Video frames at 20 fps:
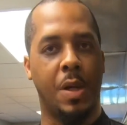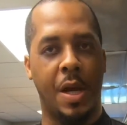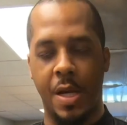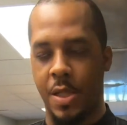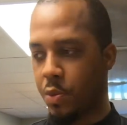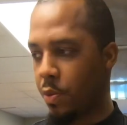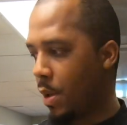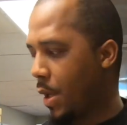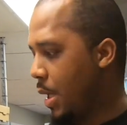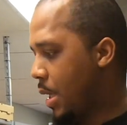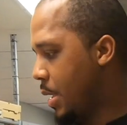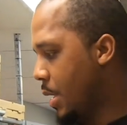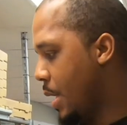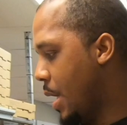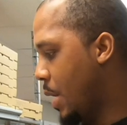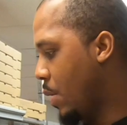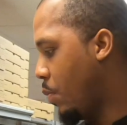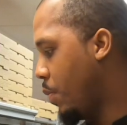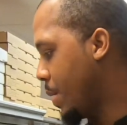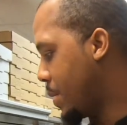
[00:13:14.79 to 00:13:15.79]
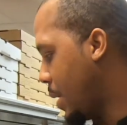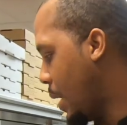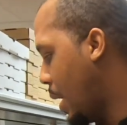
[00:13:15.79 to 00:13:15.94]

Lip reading: It's really good with